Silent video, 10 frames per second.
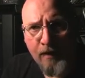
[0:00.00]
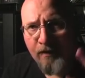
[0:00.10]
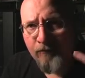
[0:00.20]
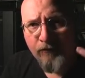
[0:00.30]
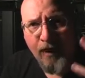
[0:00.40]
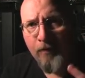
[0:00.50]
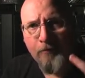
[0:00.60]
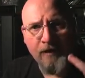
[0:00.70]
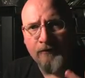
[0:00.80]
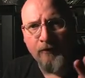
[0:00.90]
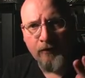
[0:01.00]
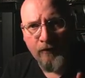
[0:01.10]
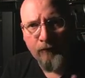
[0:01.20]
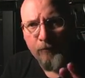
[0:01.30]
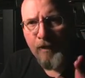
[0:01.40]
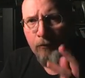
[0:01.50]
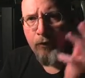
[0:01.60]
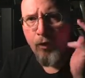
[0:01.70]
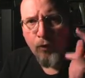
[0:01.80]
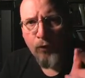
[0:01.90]
Environment is the thing for me. I would
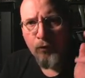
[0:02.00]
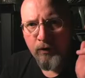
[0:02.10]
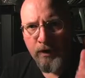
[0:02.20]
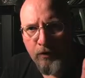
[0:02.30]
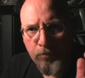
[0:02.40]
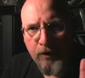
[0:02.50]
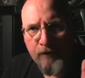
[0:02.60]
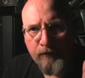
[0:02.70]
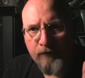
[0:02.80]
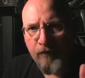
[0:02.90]
go to real places.